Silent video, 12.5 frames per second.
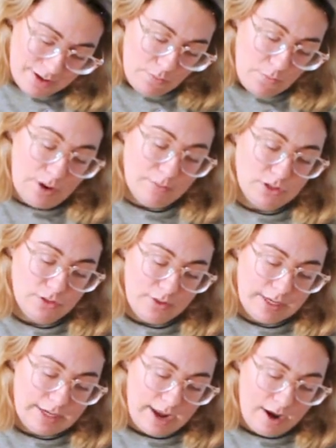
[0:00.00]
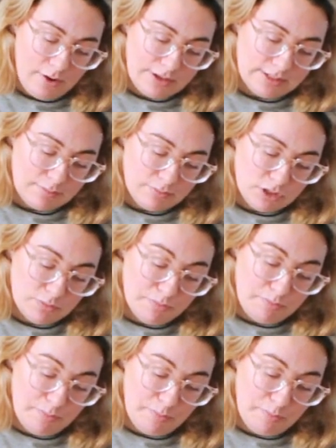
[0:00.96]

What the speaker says: what I'm doing now is I'm just